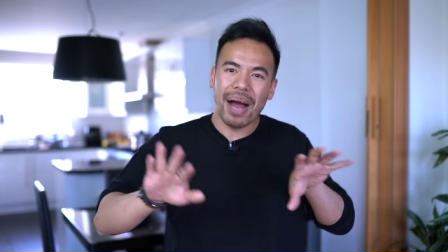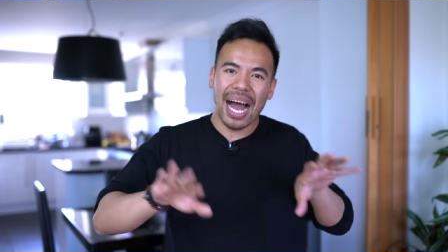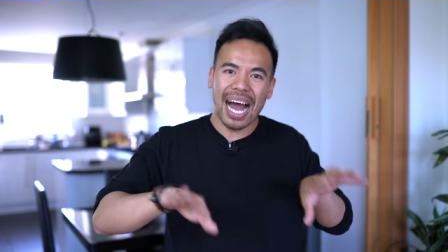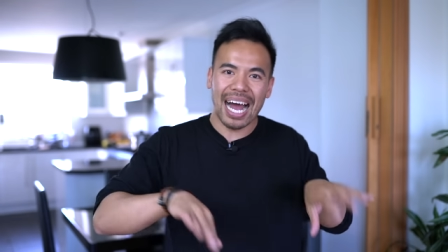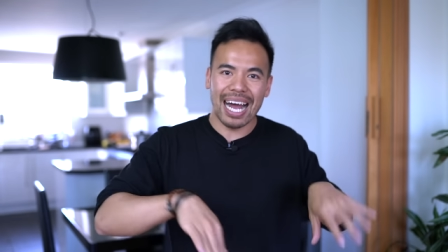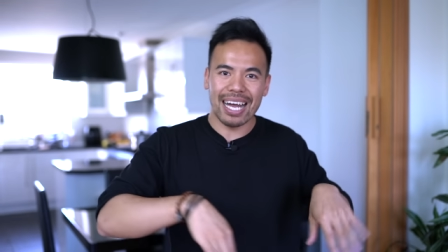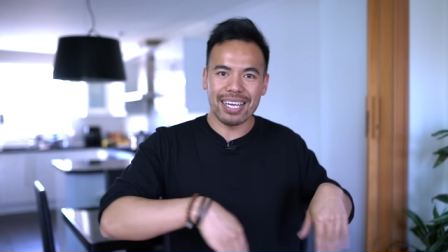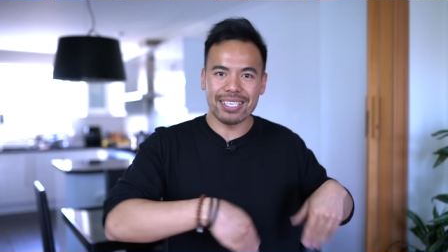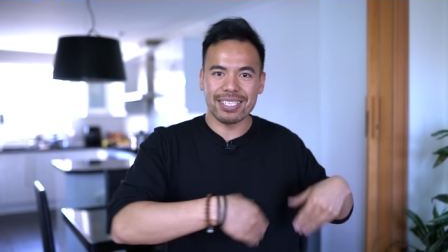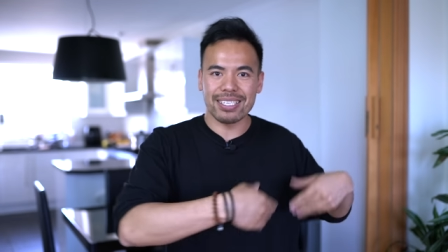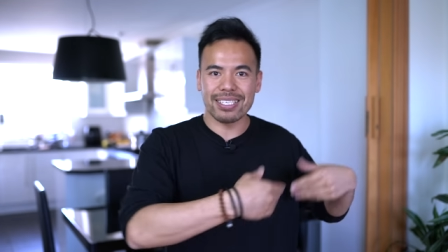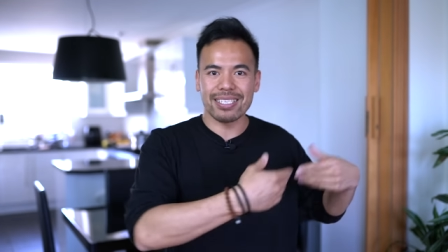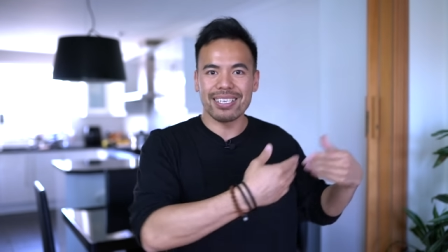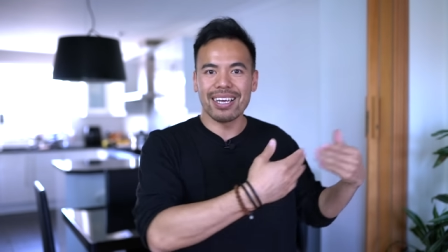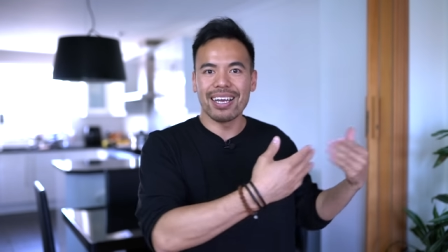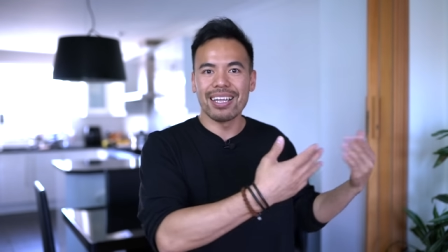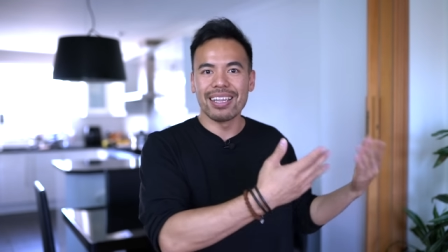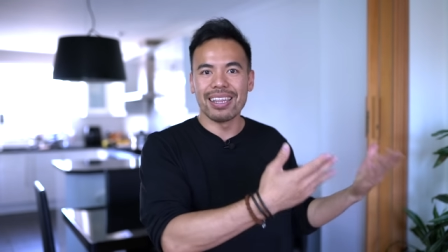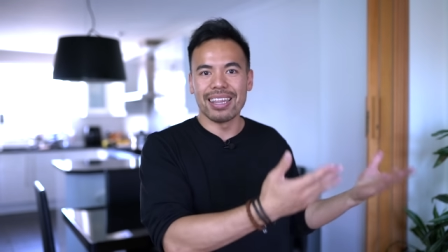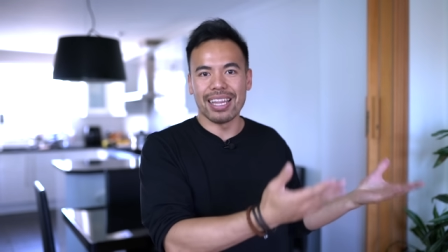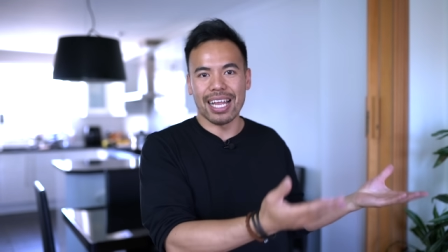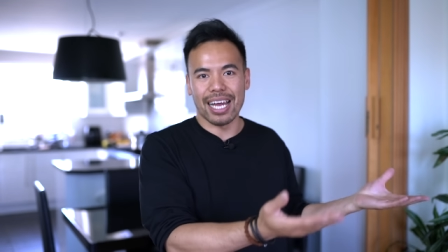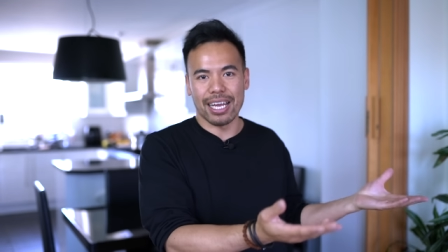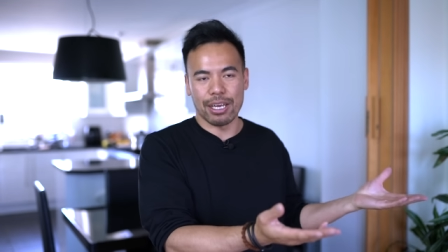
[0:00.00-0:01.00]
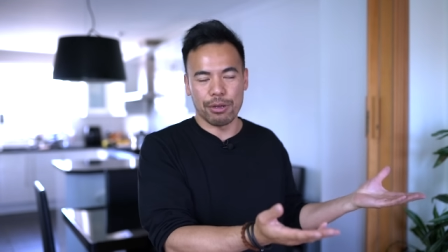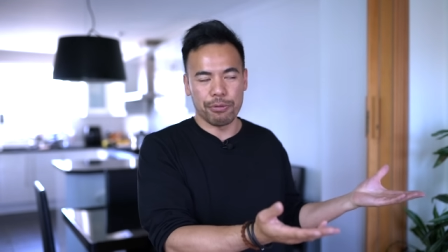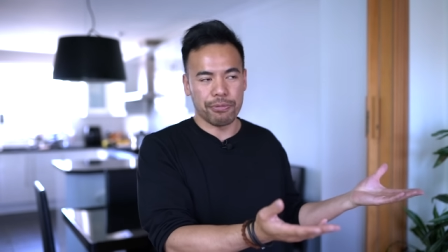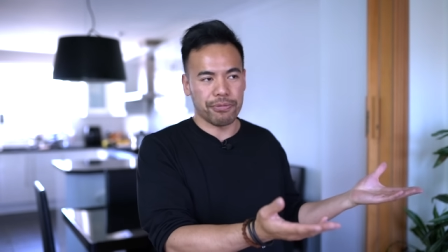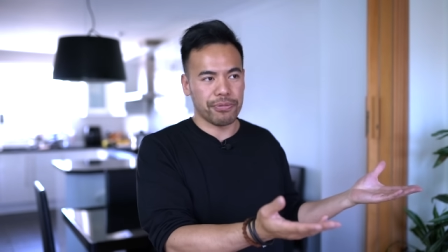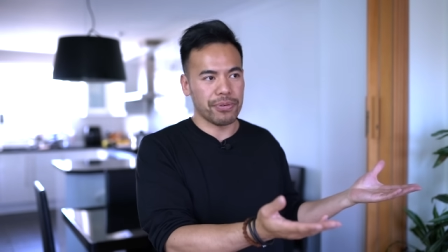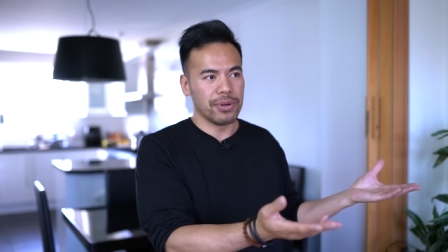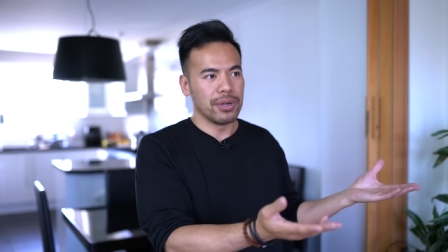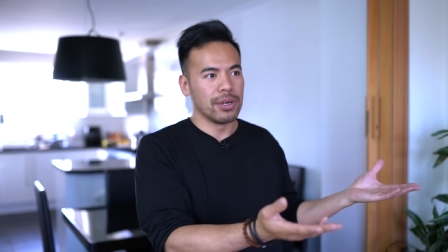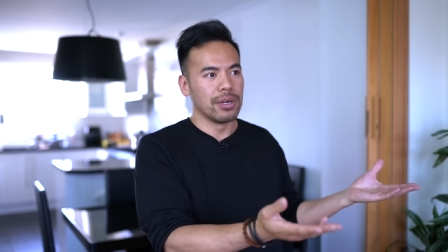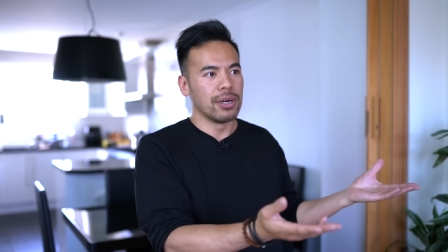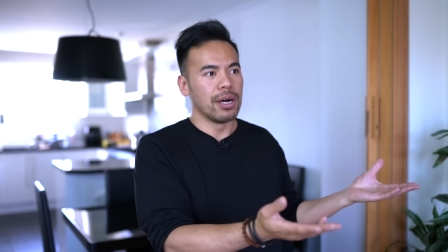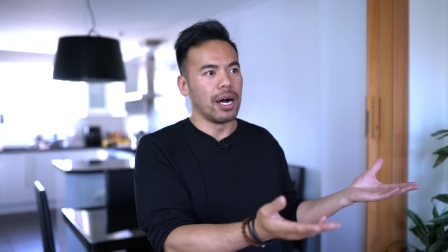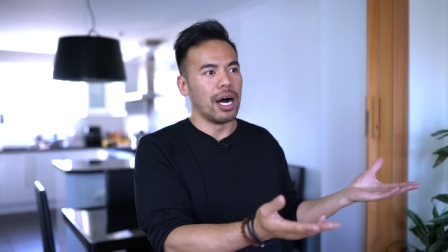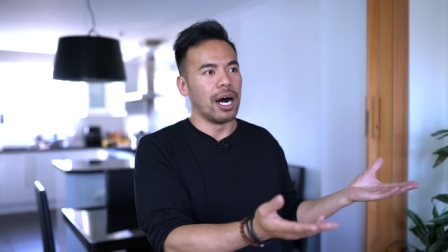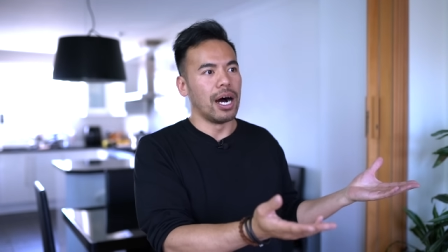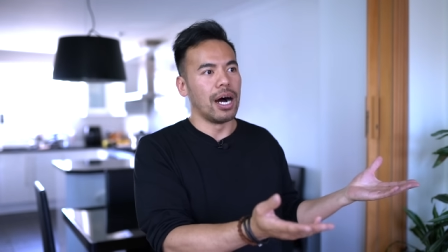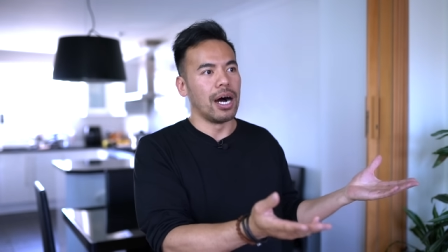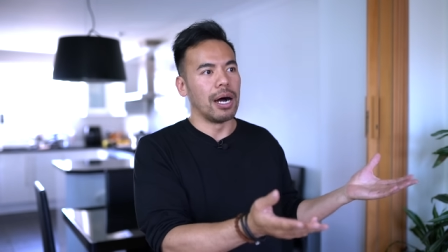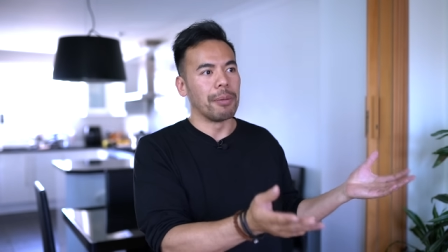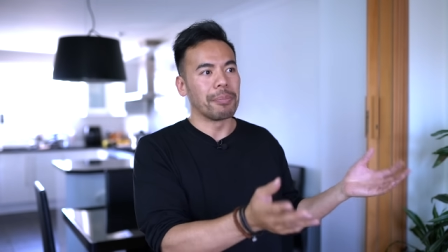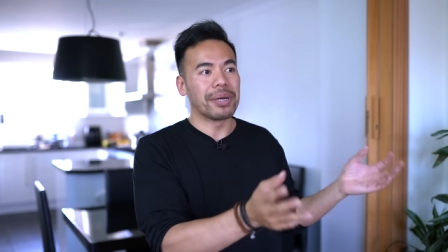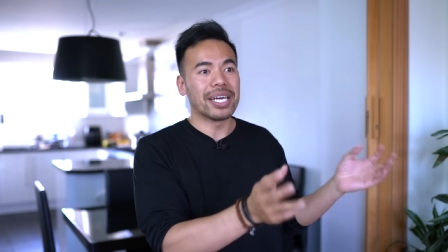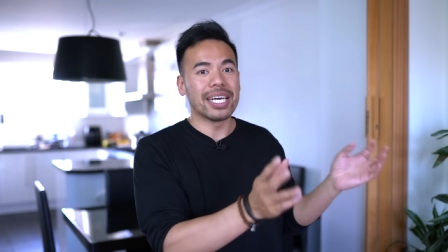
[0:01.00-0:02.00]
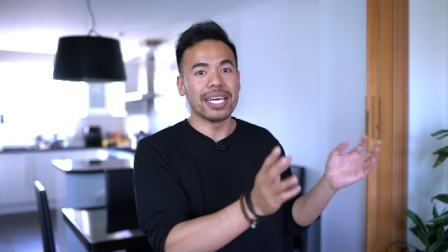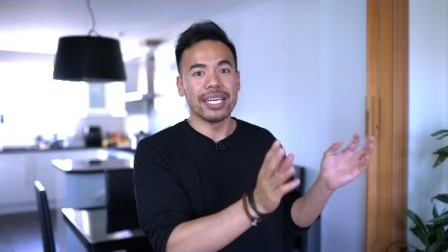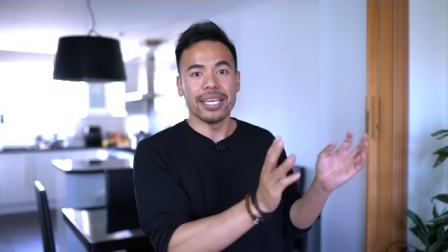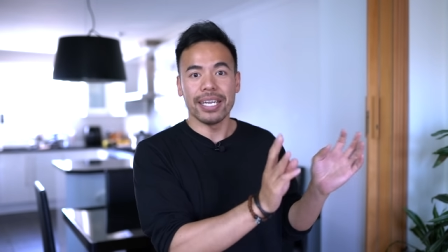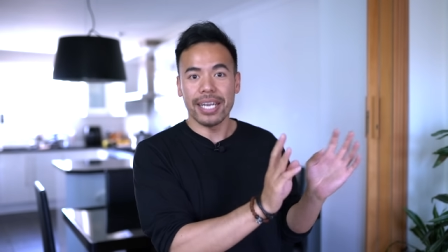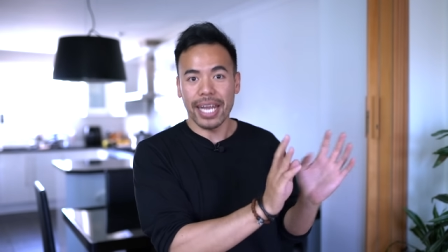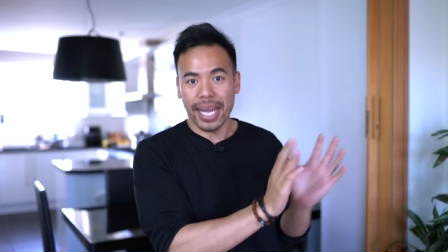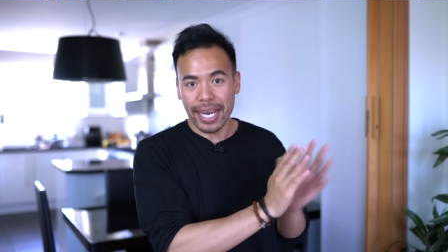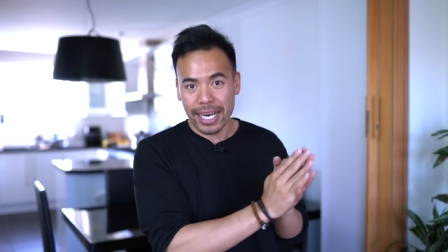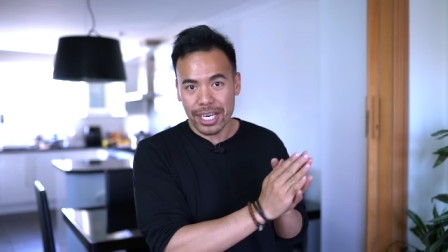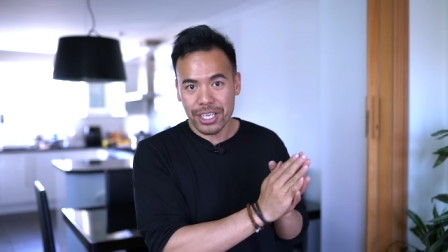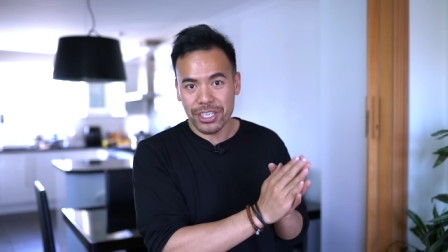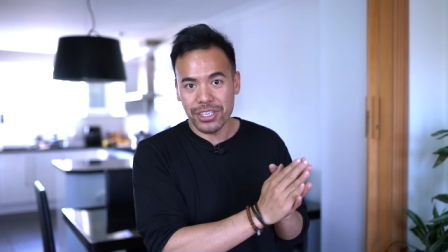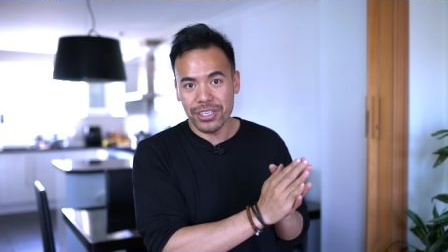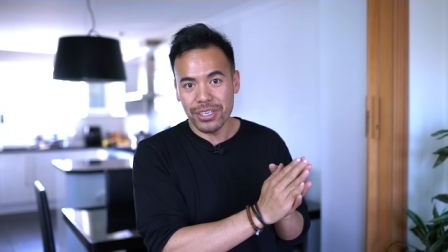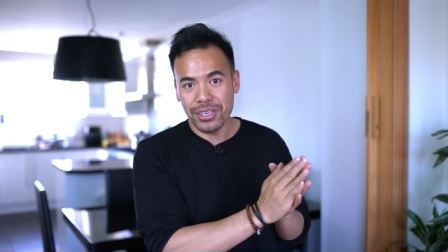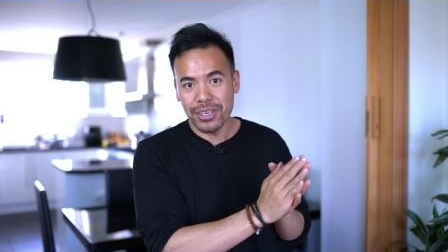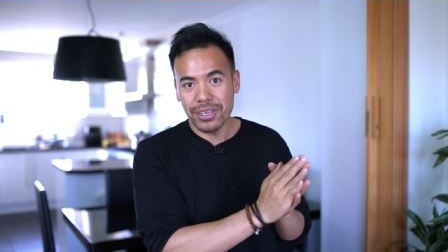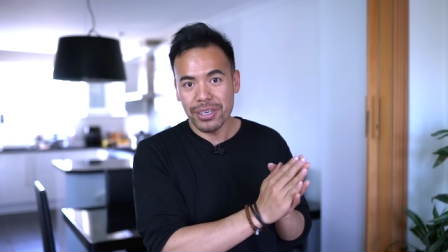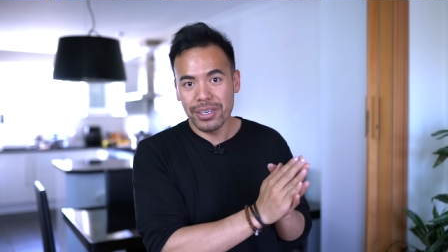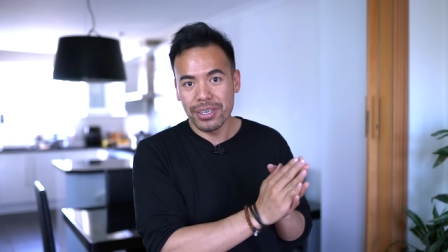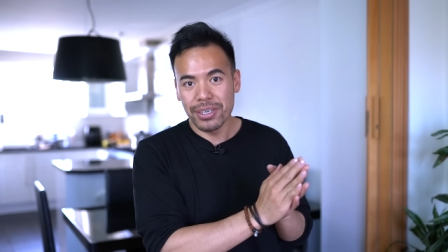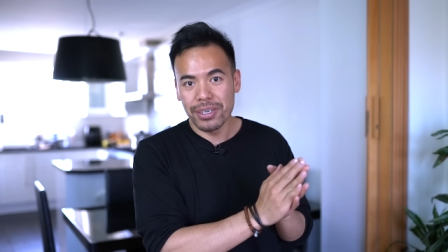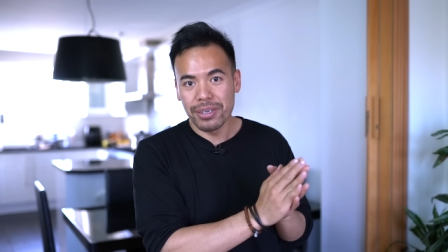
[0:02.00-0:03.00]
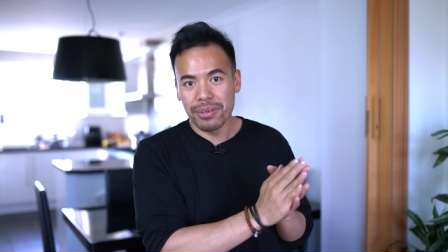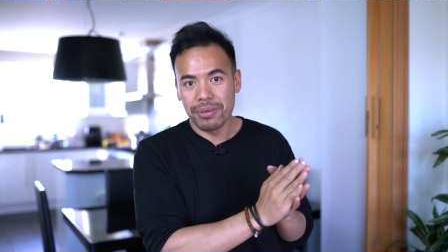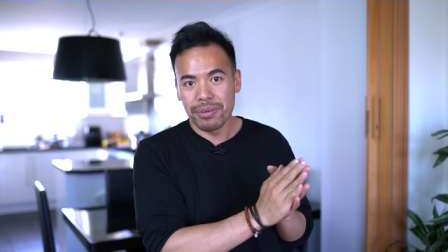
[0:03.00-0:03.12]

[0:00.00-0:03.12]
past life connection